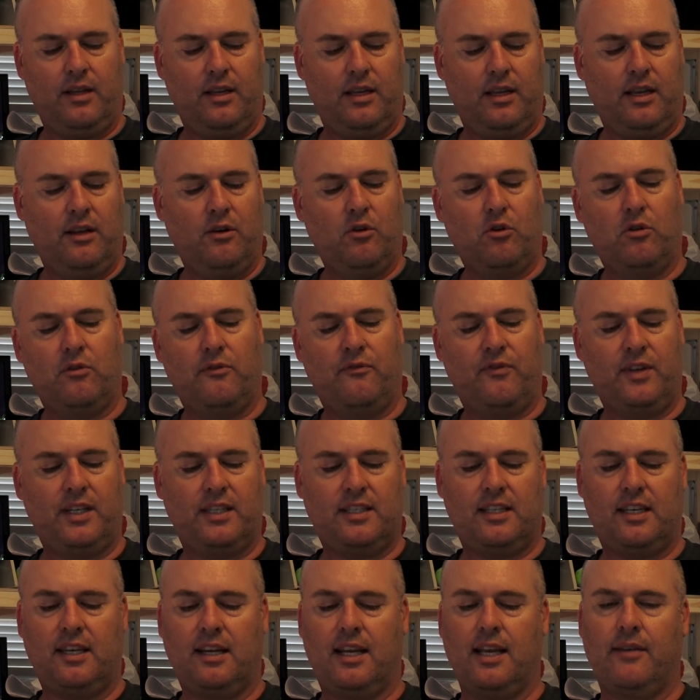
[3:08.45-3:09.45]
it all
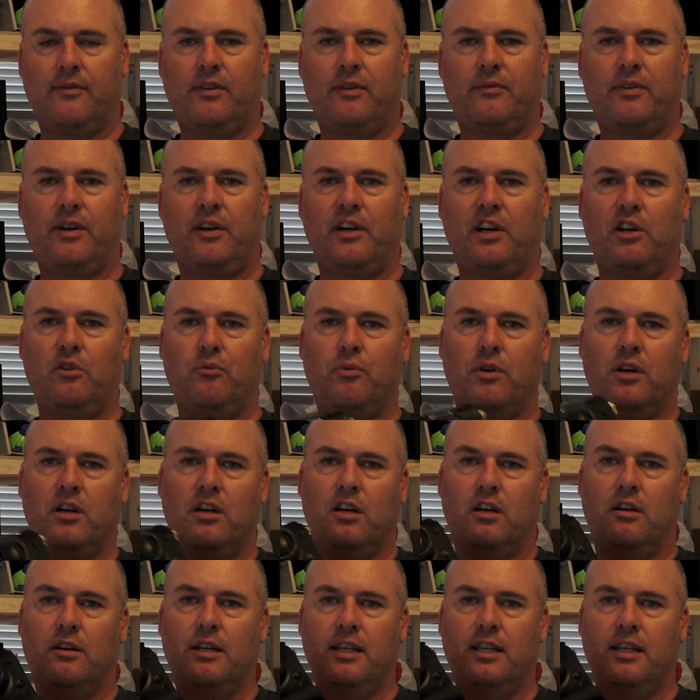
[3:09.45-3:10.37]
fits together very well.